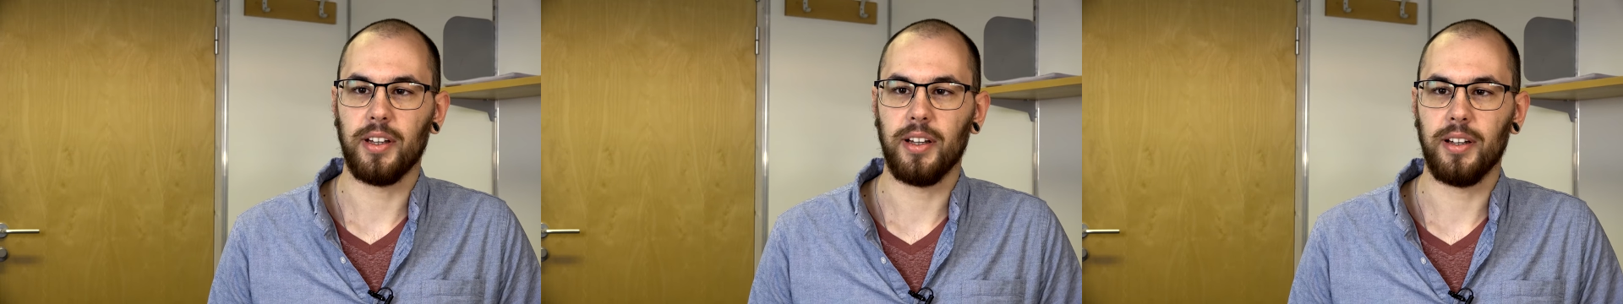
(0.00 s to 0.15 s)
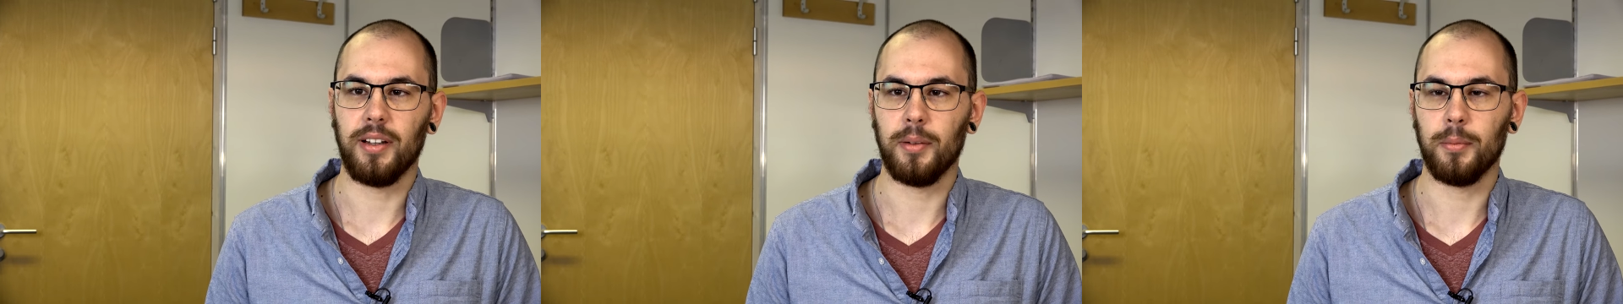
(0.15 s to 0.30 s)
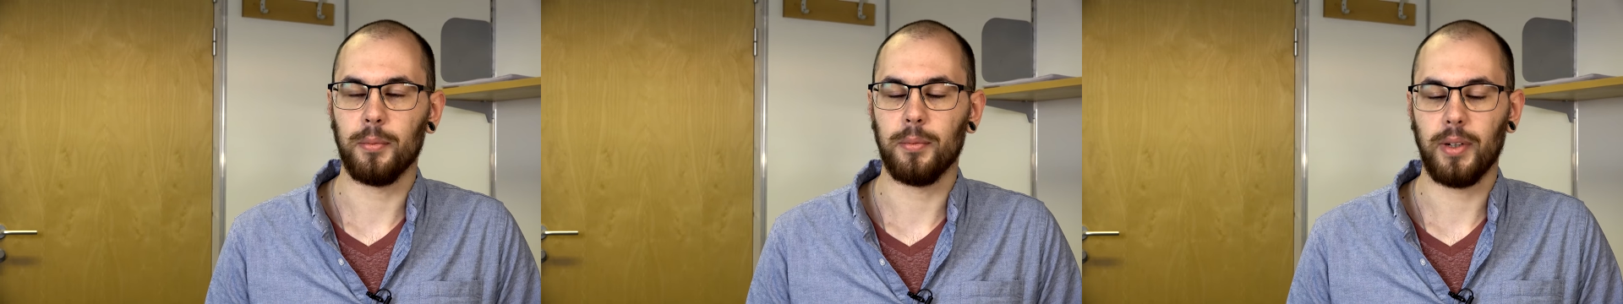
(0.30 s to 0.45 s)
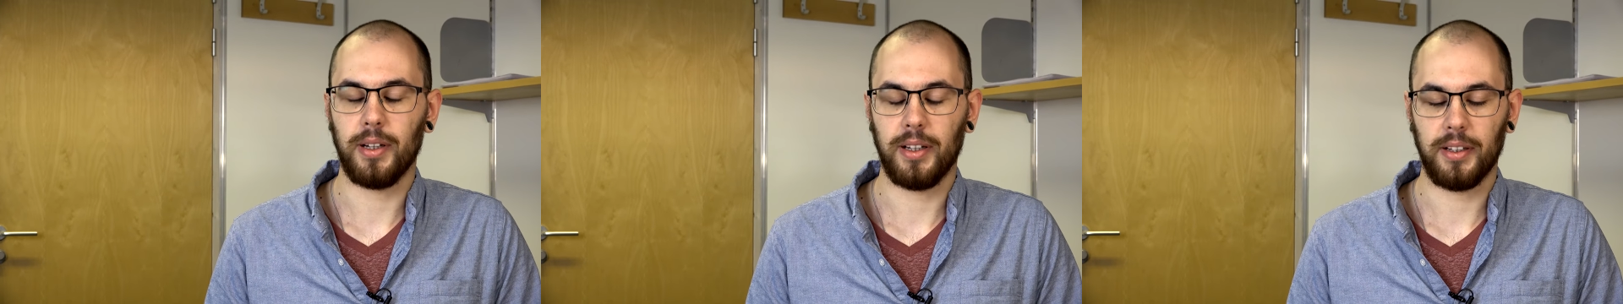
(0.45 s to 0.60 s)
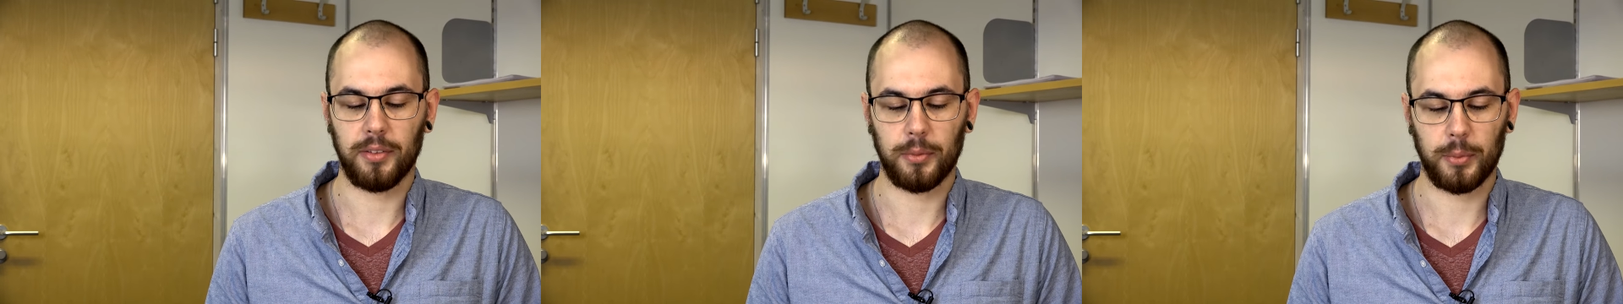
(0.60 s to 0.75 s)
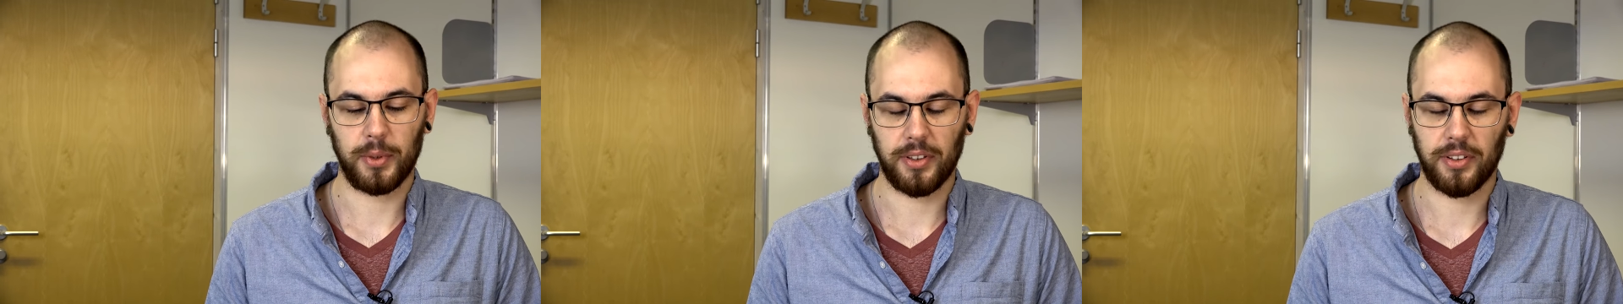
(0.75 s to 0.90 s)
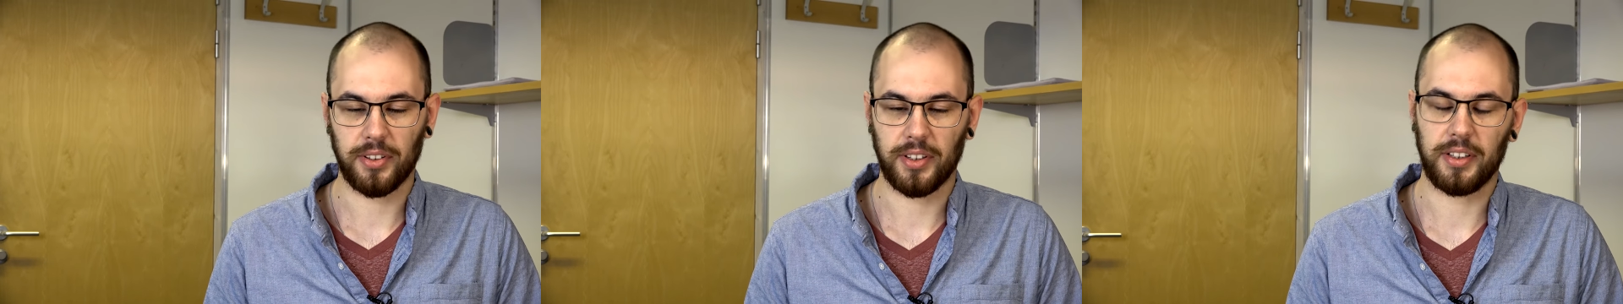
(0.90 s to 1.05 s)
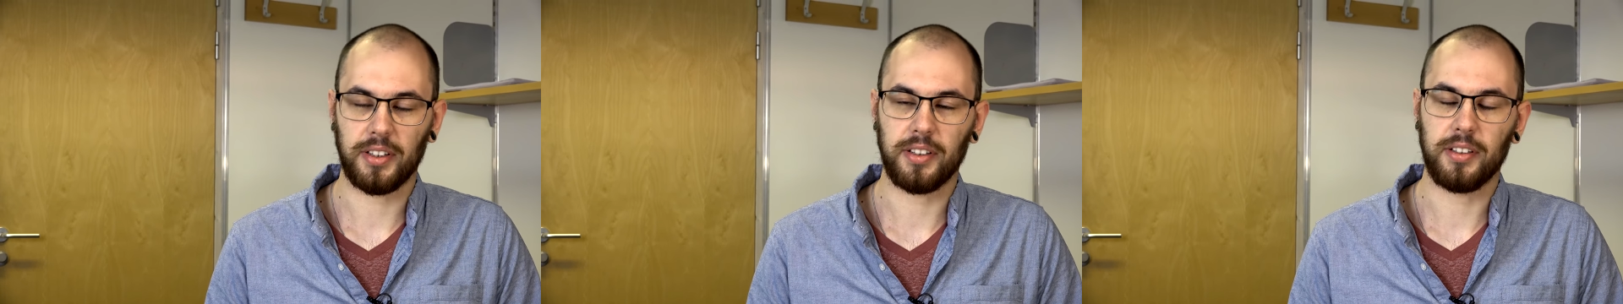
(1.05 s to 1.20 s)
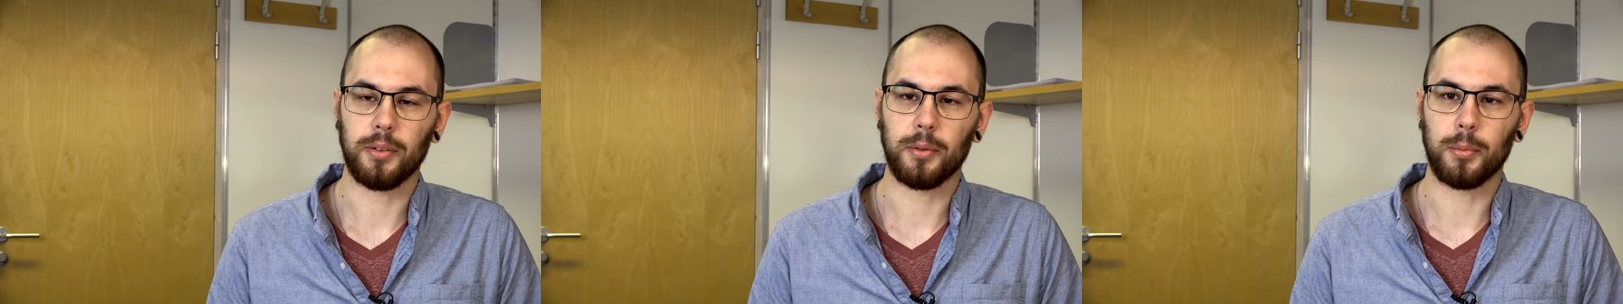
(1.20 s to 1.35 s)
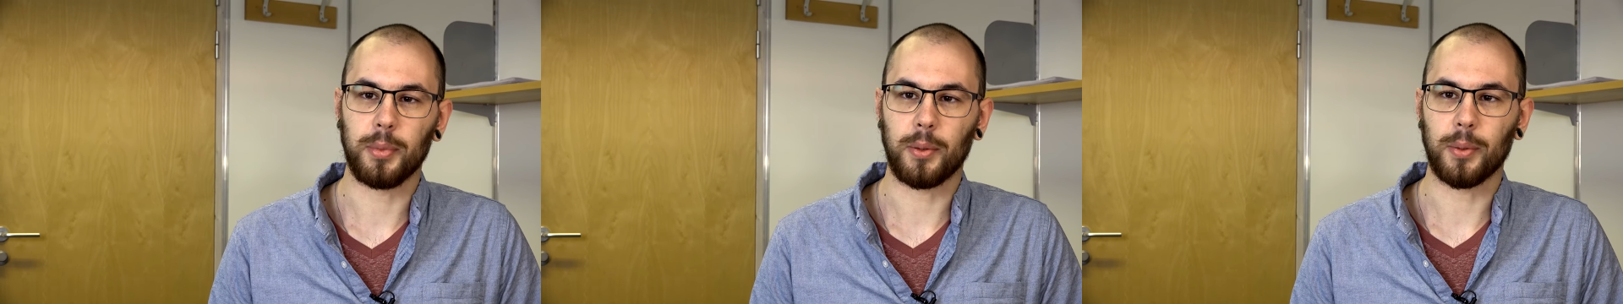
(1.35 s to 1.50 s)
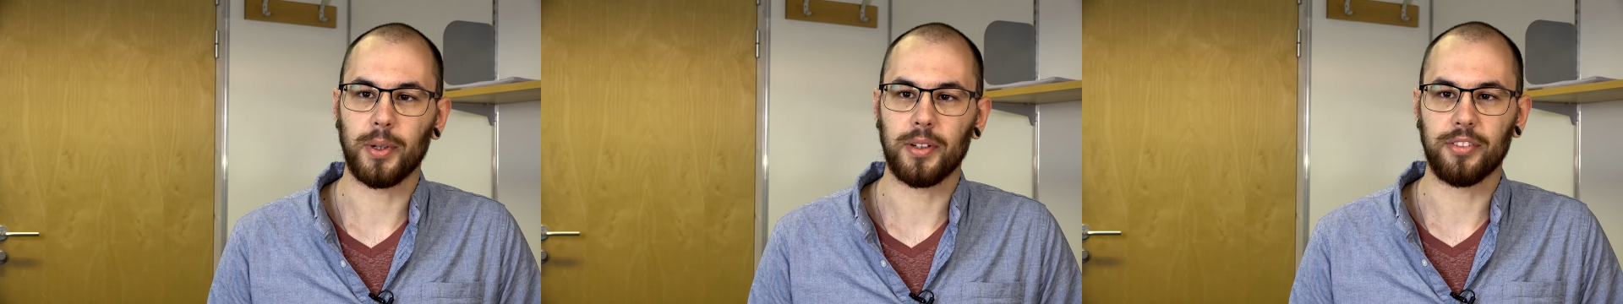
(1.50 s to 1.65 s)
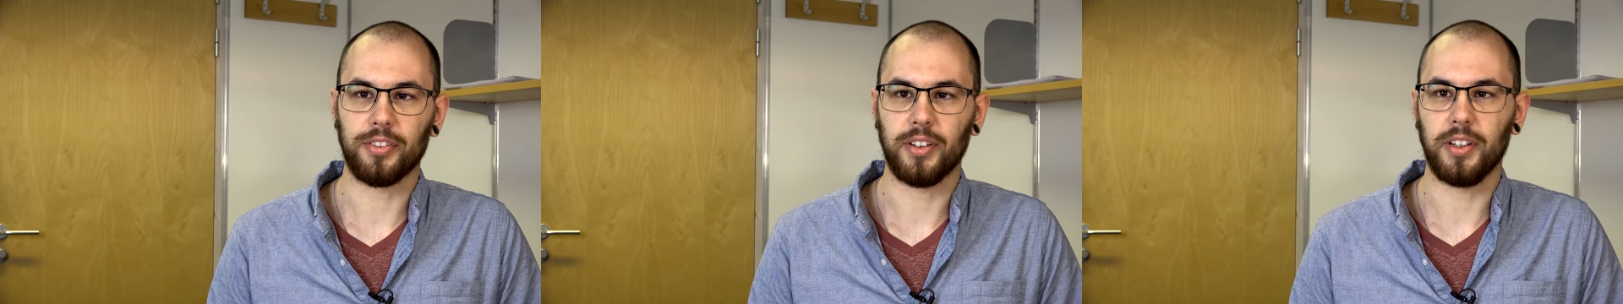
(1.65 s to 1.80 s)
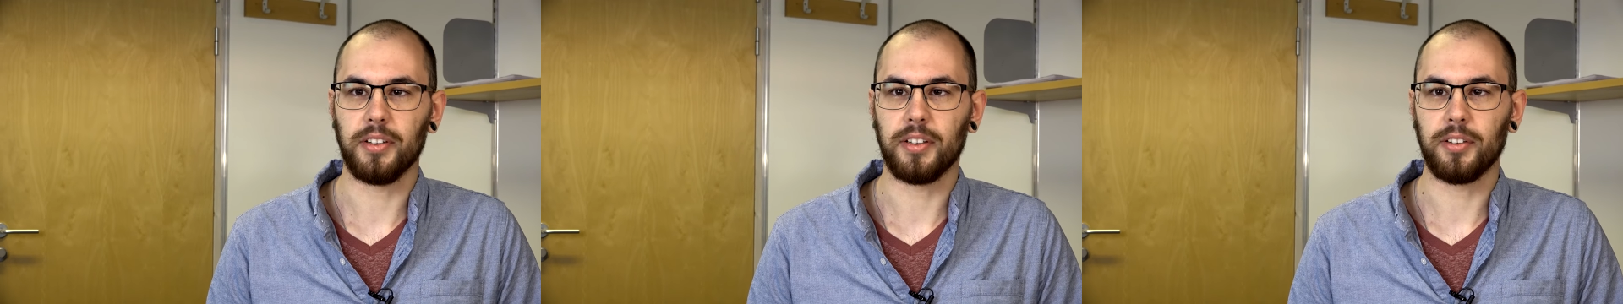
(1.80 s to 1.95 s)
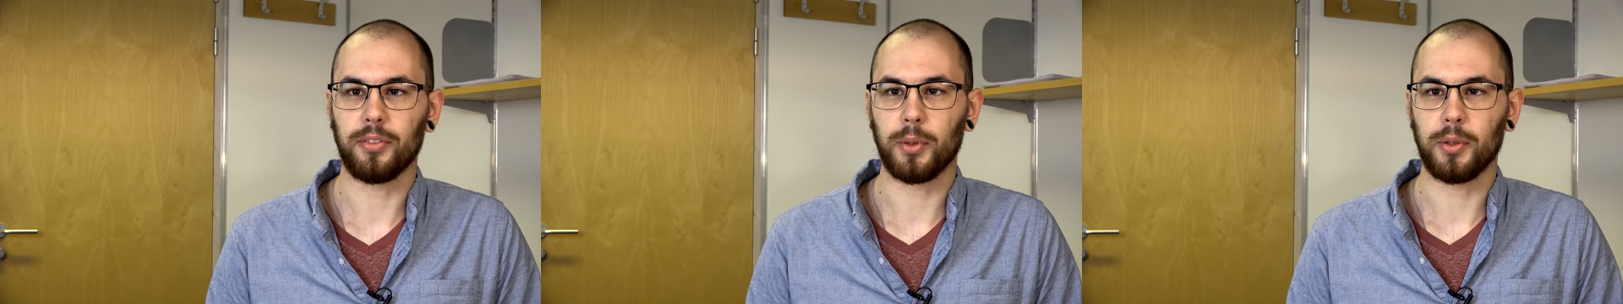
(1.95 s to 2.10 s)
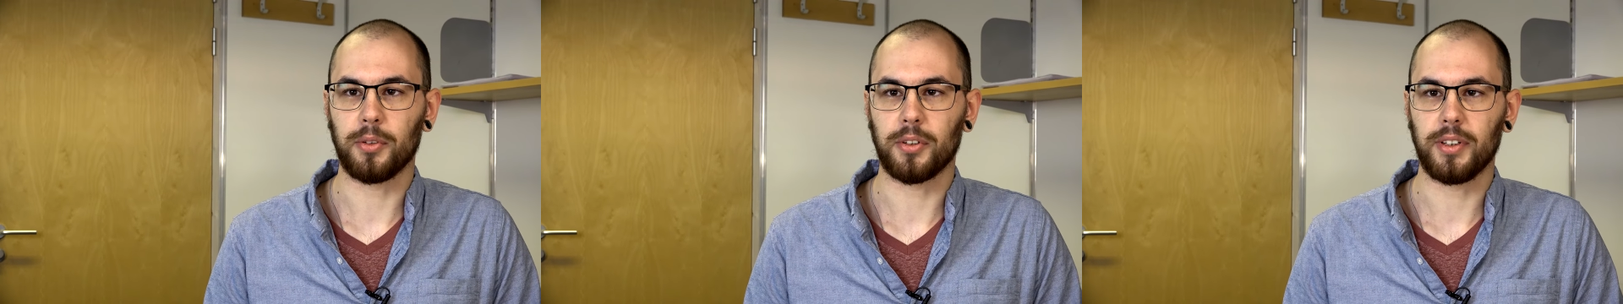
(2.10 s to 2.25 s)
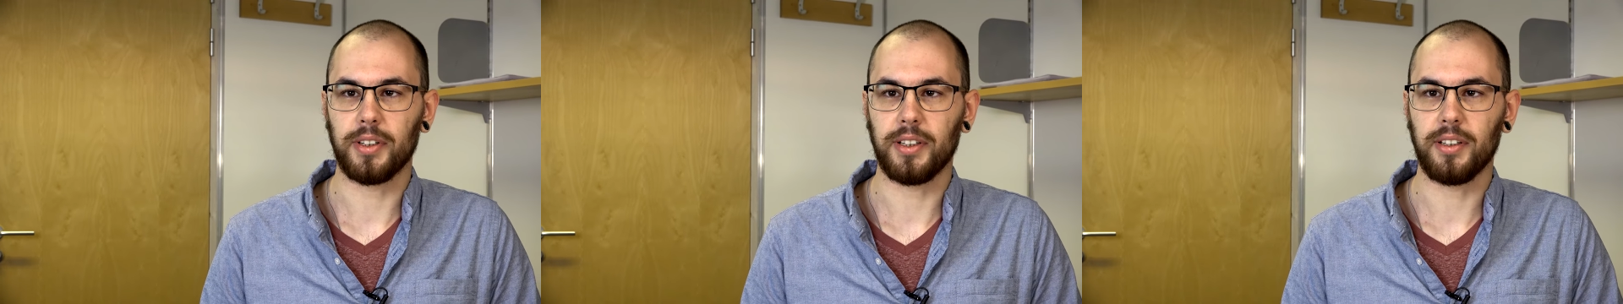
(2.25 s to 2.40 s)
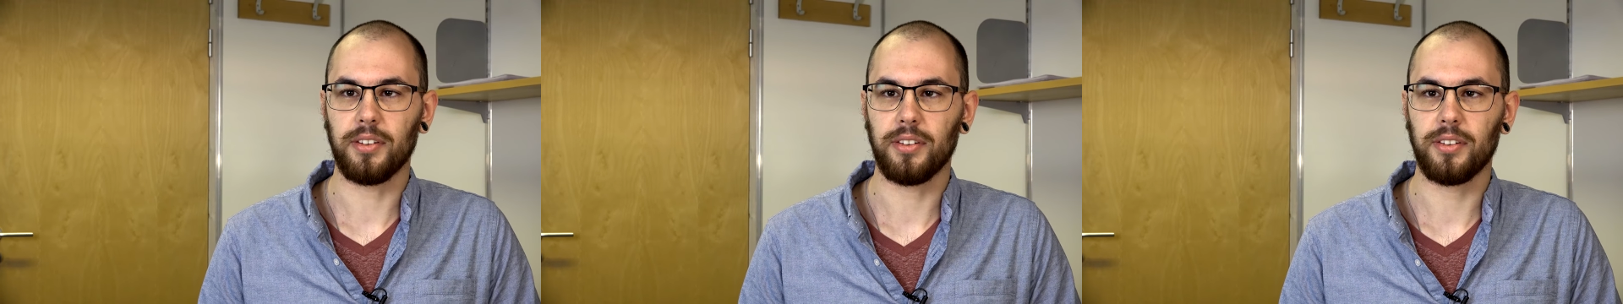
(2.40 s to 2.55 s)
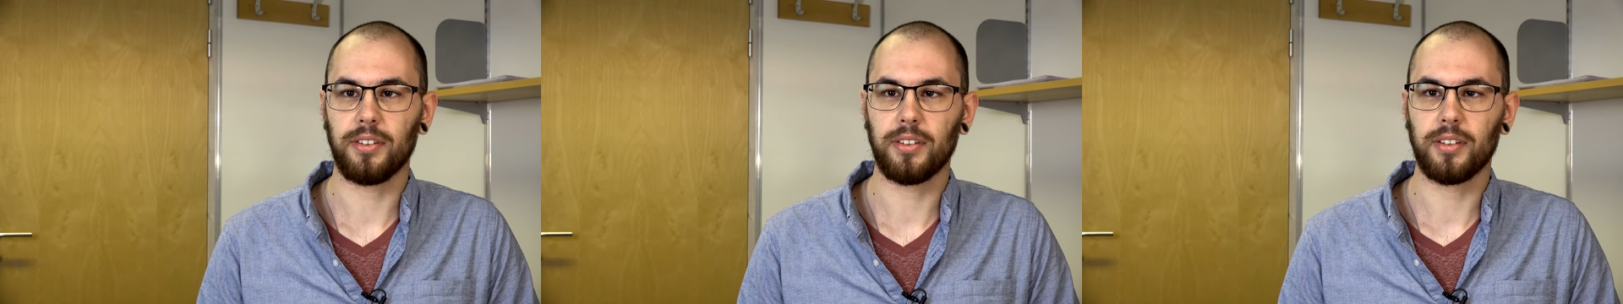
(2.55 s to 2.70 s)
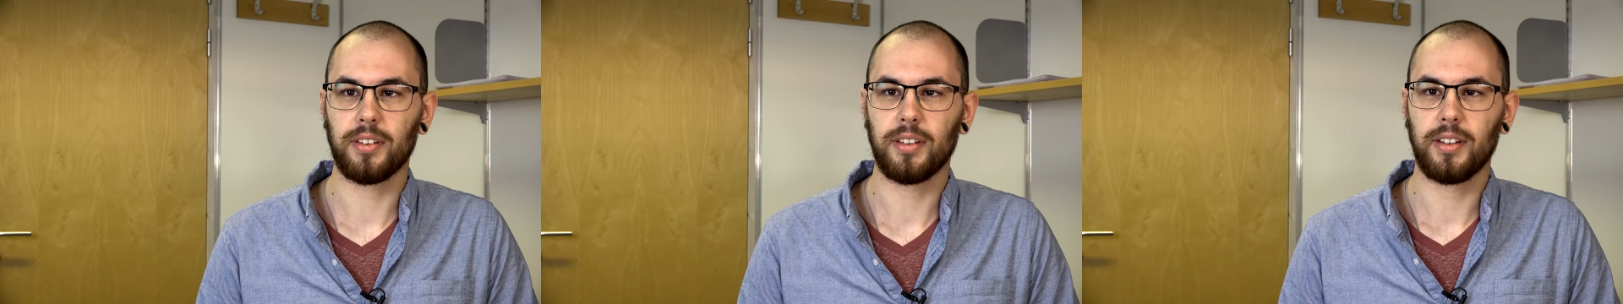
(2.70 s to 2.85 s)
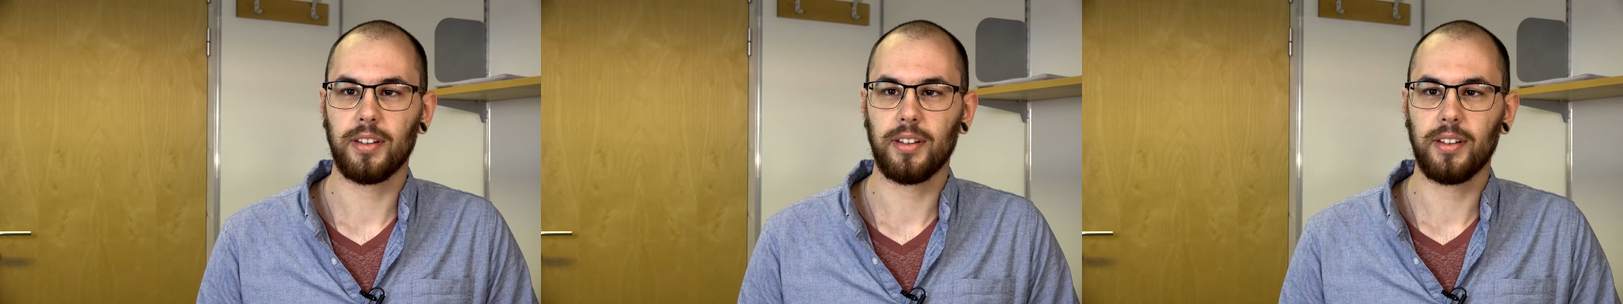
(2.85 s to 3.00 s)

um, and we decided it would be quite fun if we release